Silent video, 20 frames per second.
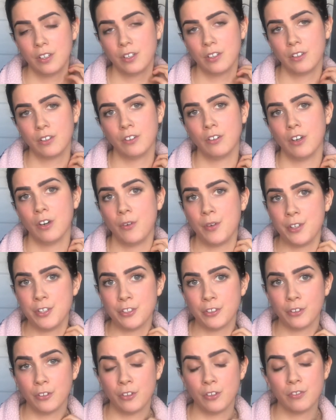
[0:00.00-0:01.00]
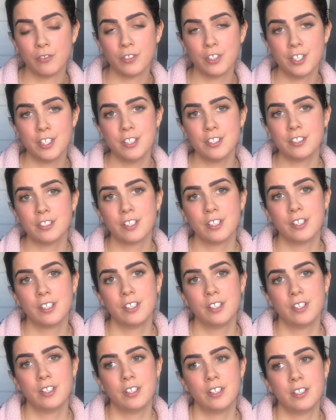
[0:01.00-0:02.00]
grow in your ovaries
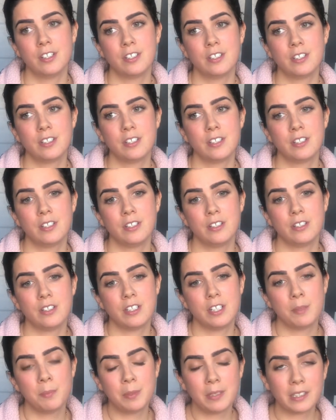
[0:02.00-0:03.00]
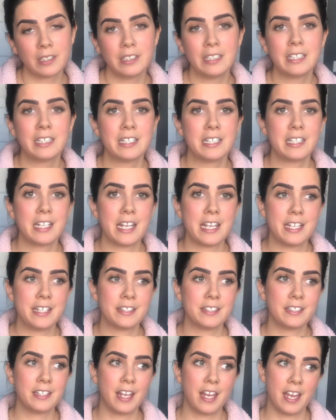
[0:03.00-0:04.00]
typically contains
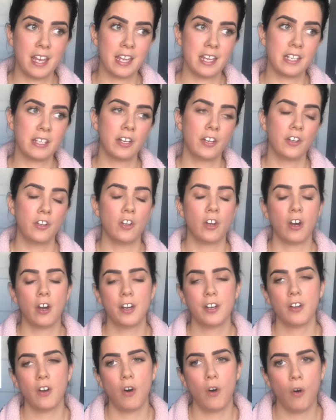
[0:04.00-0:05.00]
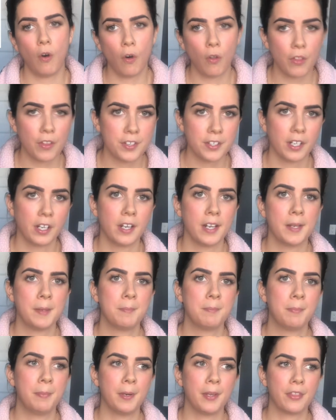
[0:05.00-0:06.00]
an egg. Not all the time,
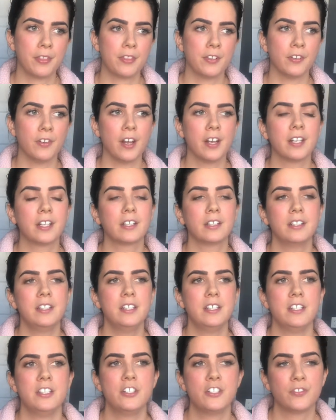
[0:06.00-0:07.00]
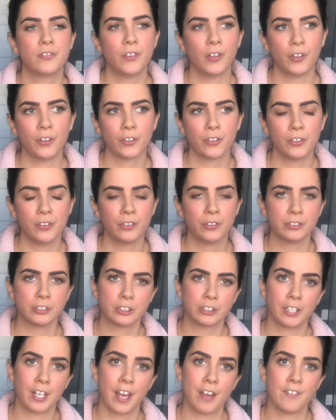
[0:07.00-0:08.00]
but theoretically each follicle
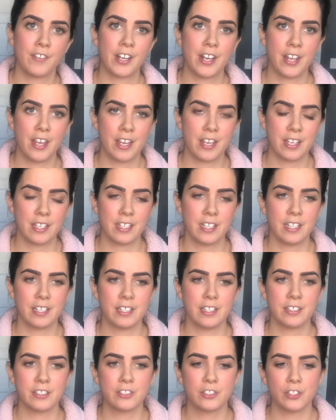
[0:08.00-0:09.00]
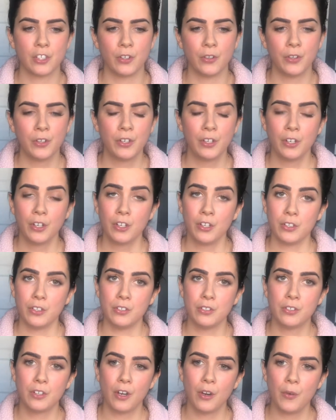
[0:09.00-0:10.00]
should have an egg in it. So you
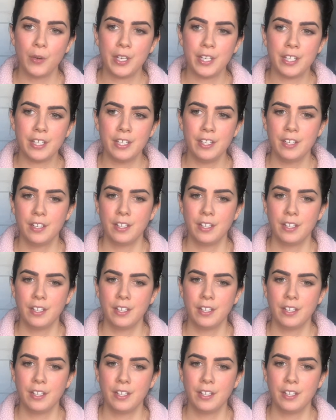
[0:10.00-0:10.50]
go in